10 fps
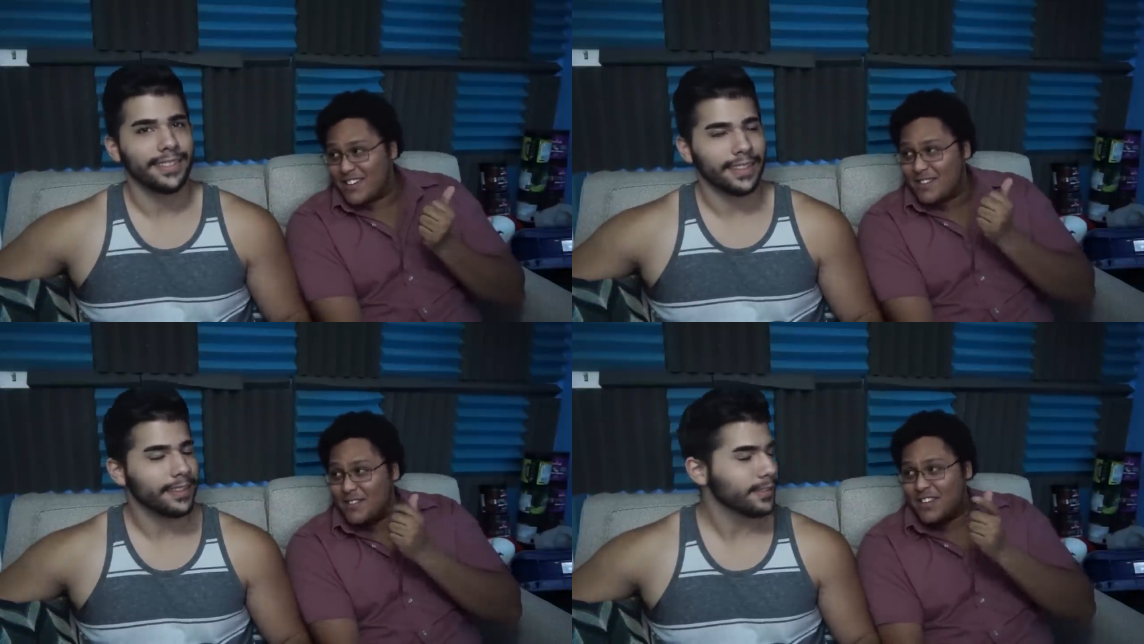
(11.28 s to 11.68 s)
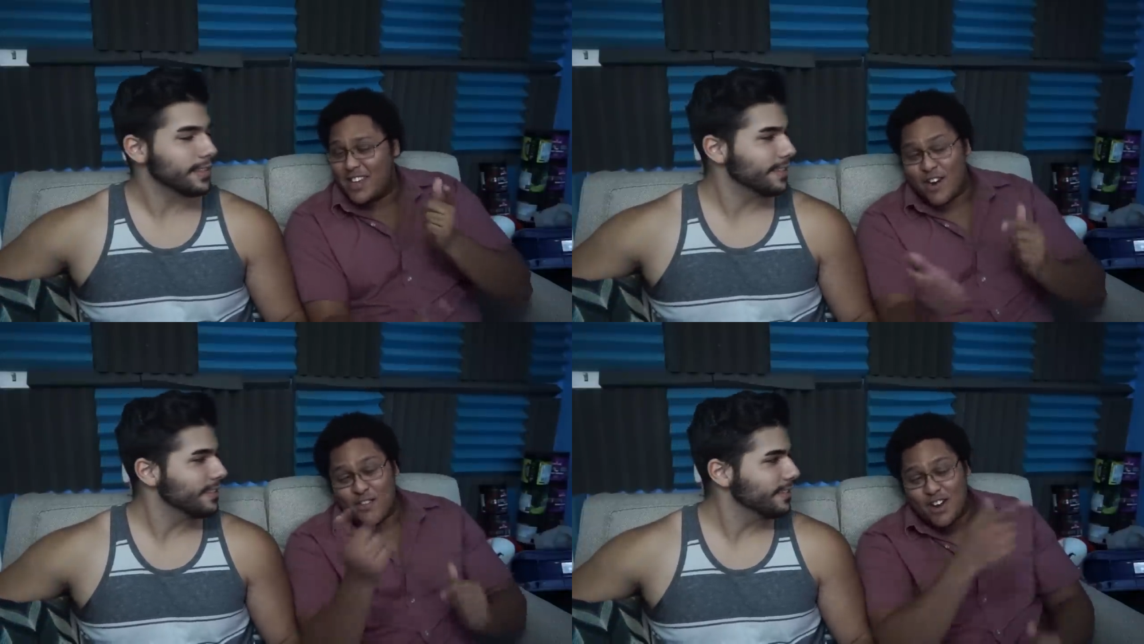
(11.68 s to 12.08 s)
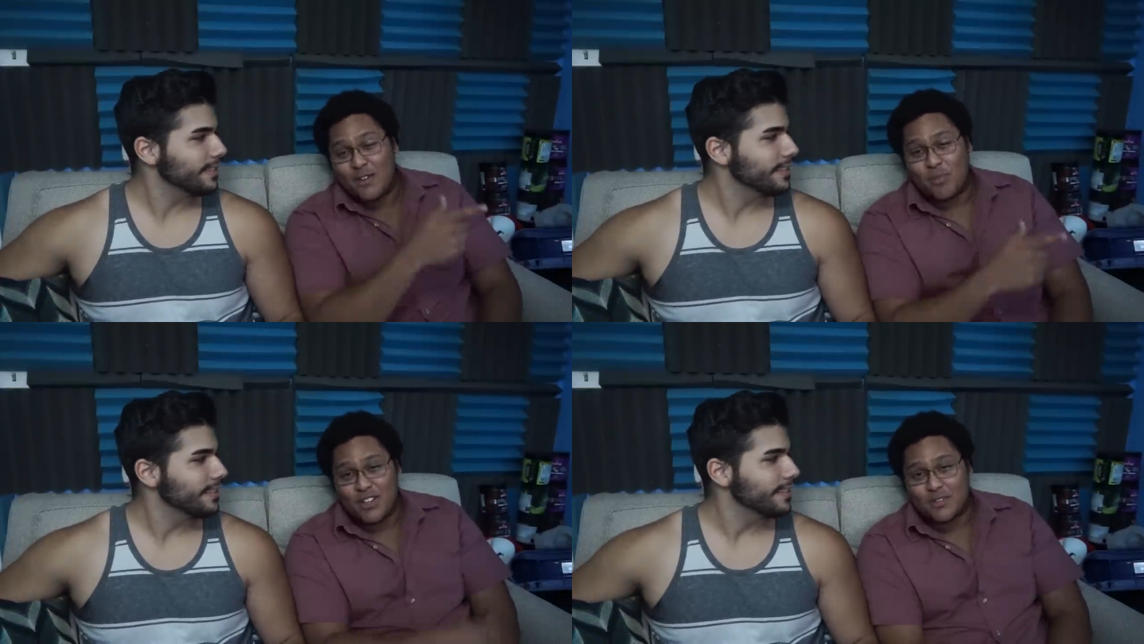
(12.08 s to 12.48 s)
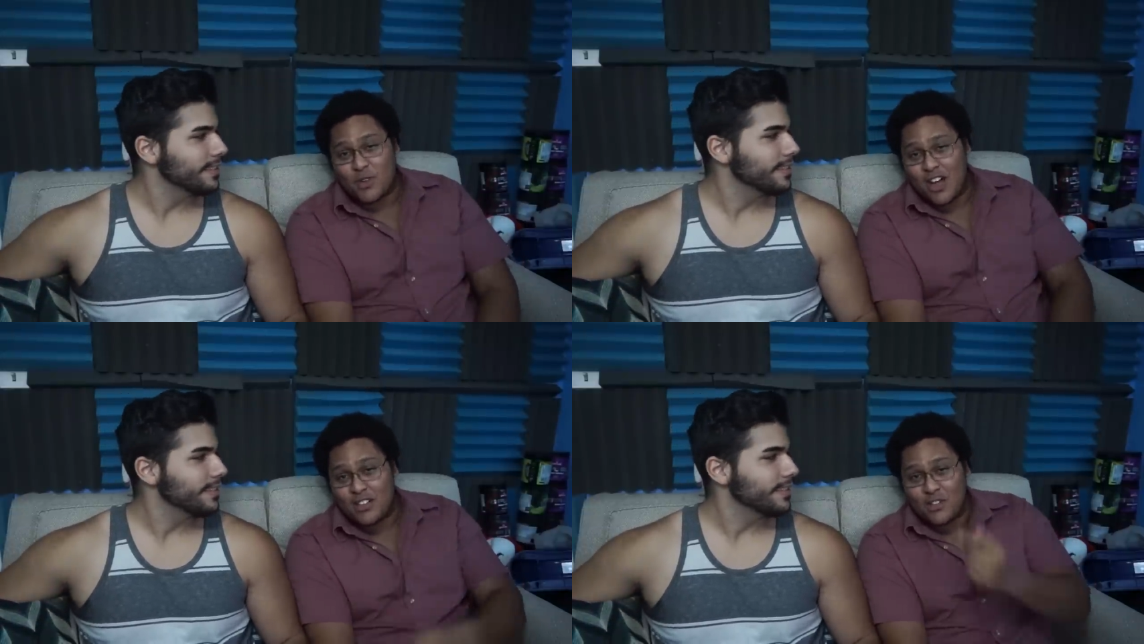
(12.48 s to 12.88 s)
Speaker 1: Yeah, Getting sure. ready to play some
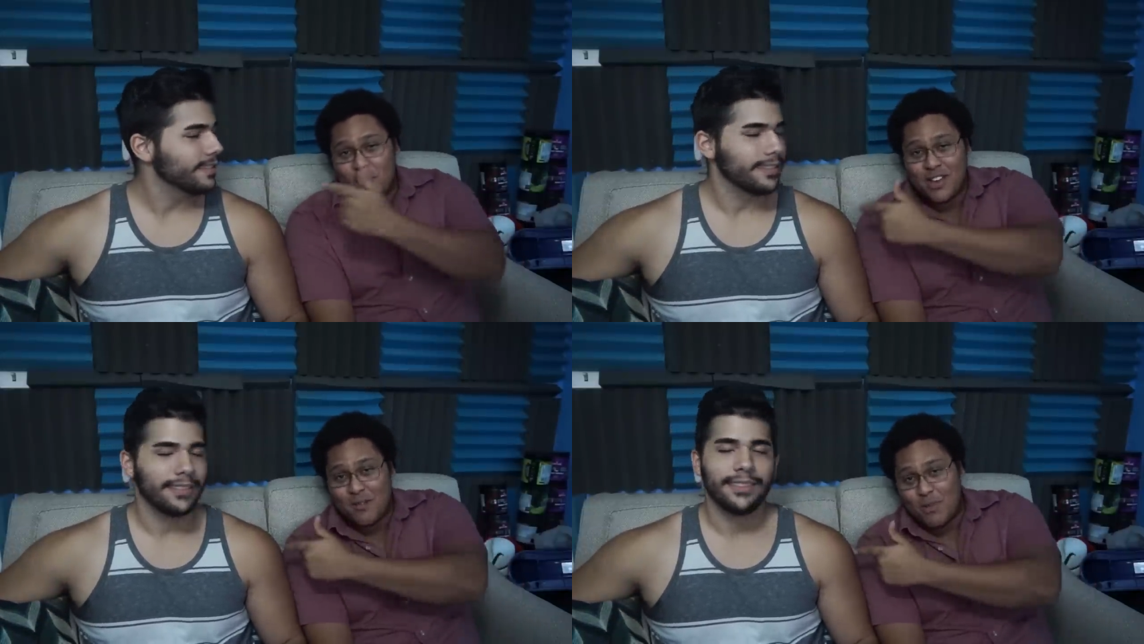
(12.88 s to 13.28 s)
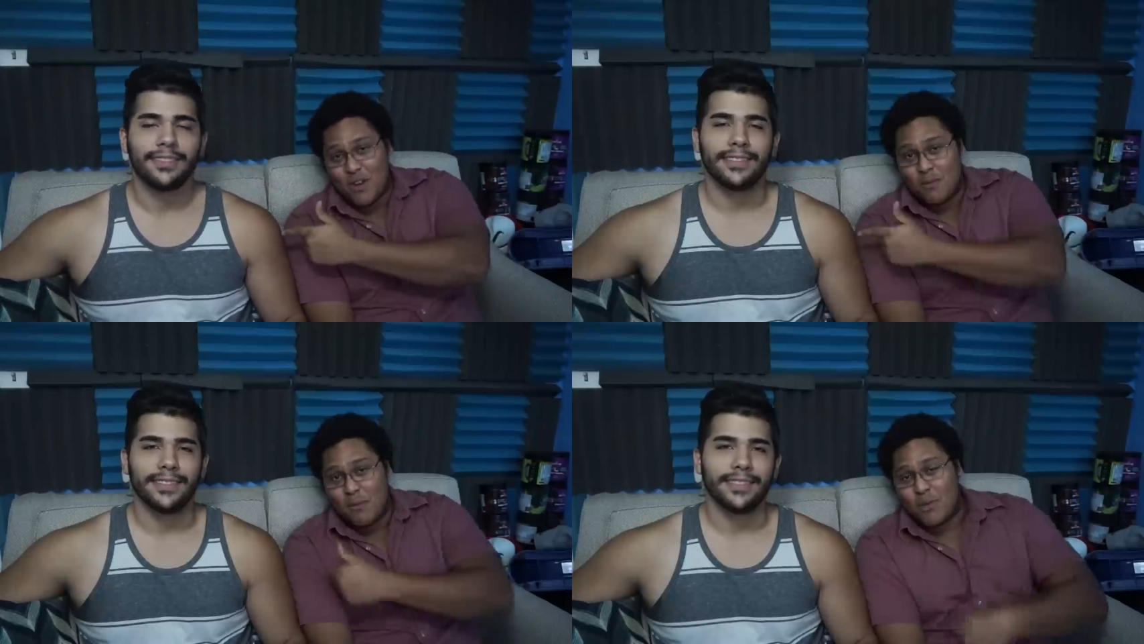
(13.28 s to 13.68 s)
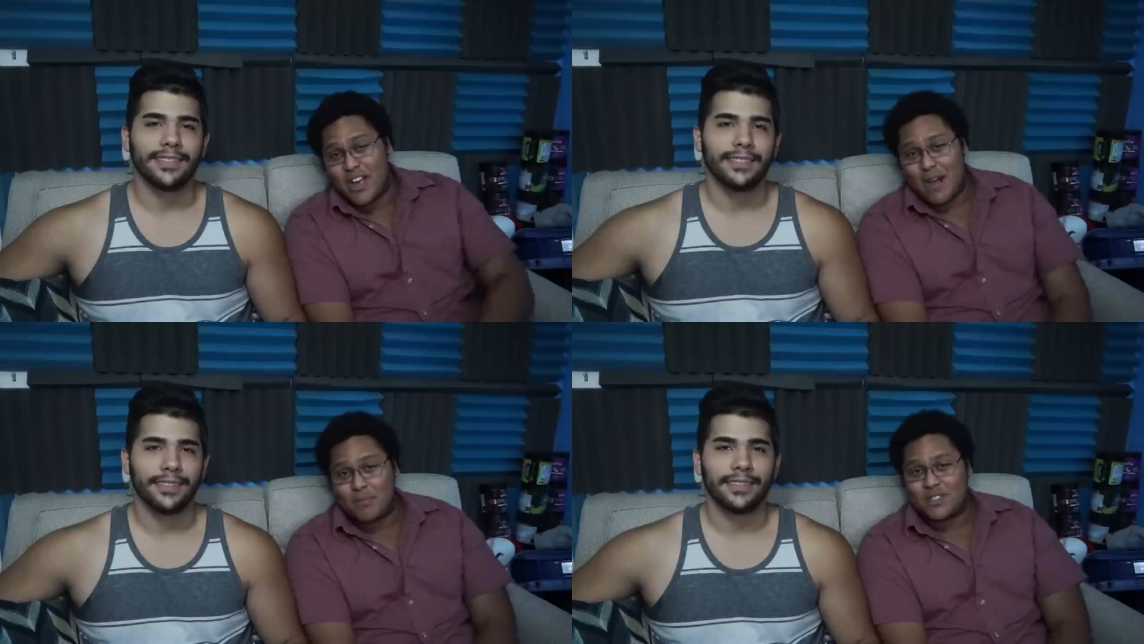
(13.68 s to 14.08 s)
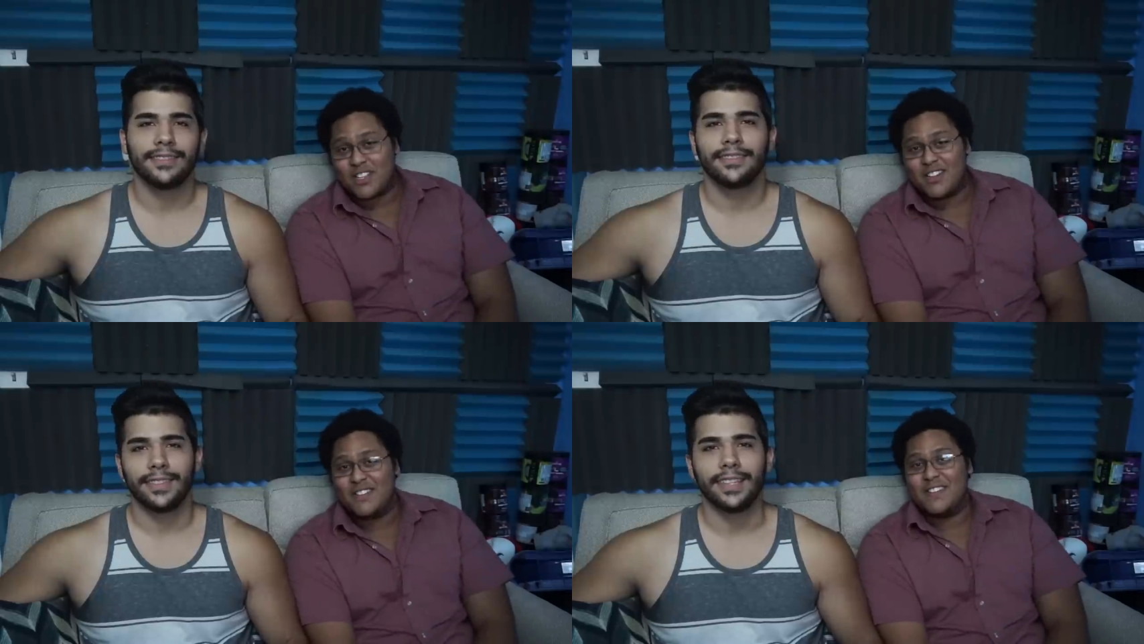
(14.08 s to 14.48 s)
Call of Duty, making a video with my boy Apathy.